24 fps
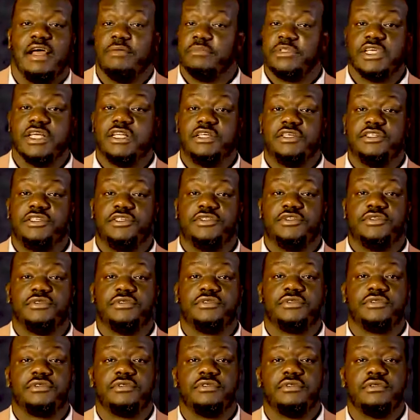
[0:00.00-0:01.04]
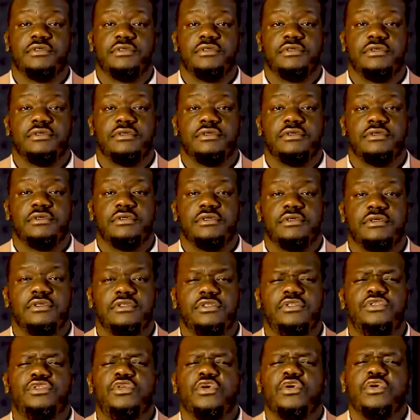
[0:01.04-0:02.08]
I'm telling the truth.
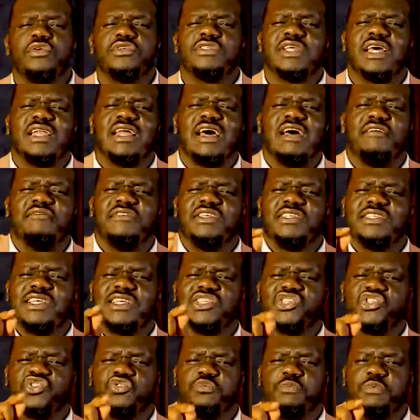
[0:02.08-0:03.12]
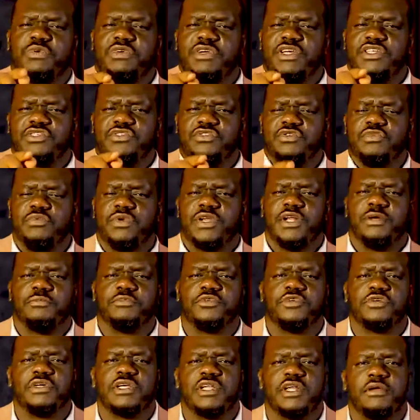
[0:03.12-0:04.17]
Those that have this experience know what I'm
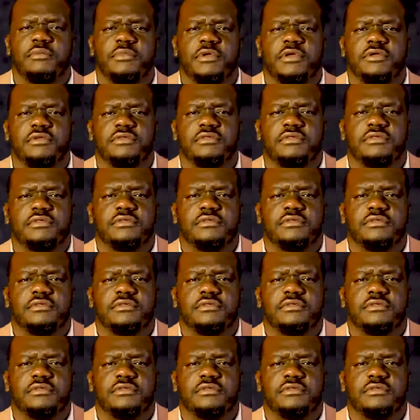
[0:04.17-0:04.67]
talking about.